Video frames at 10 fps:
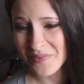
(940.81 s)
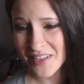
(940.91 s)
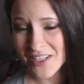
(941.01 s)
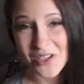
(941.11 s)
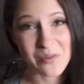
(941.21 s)

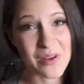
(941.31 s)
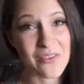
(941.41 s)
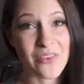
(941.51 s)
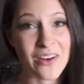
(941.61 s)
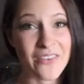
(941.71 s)
it should be a
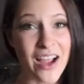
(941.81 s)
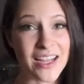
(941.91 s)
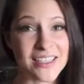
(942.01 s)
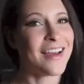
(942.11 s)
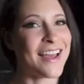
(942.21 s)
fun
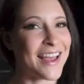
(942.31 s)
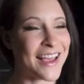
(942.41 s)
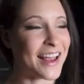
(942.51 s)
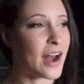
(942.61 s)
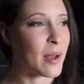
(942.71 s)
ride,
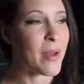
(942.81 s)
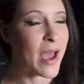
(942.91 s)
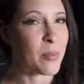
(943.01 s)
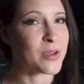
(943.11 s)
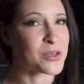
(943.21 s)
and I'm
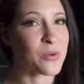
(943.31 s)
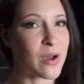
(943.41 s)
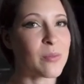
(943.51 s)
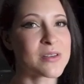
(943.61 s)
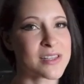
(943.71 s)
happy to
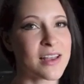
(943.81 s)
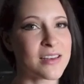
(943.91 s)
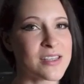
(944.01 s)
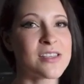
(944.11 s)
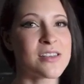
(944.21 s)
represent
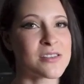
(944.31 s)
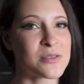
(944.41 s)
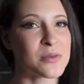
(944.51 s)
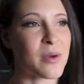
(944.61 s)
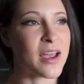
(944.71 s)

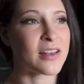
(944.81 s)
Nishizu, my